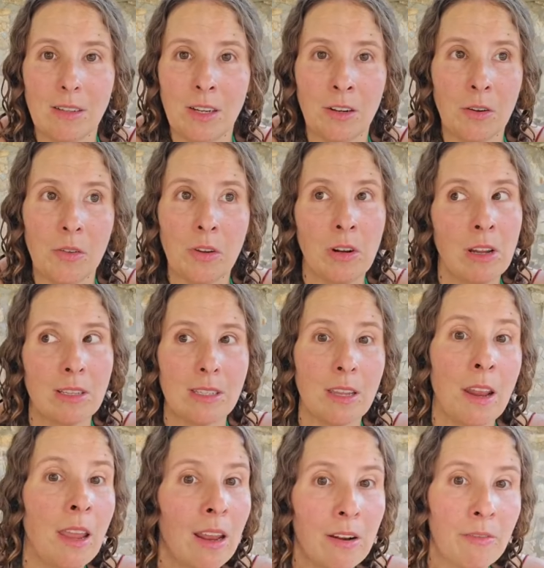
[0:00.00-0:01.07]
They're not
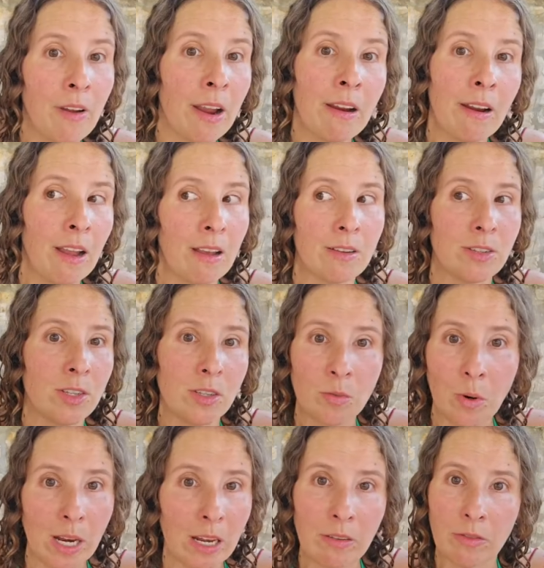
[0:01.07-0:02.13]
sitting in a firehouse just
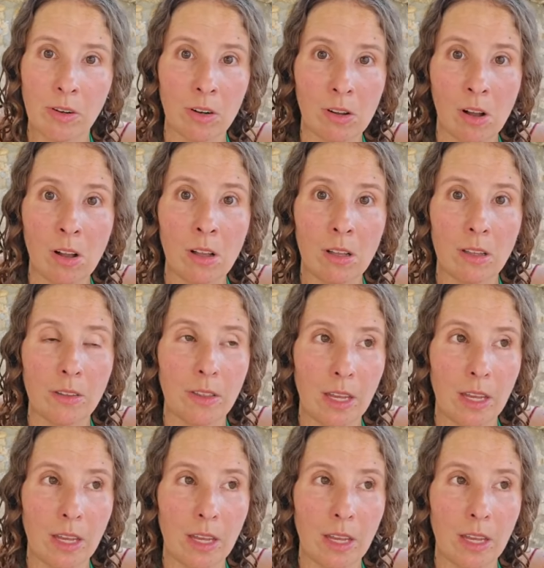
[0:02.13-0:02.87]
waiting for a call.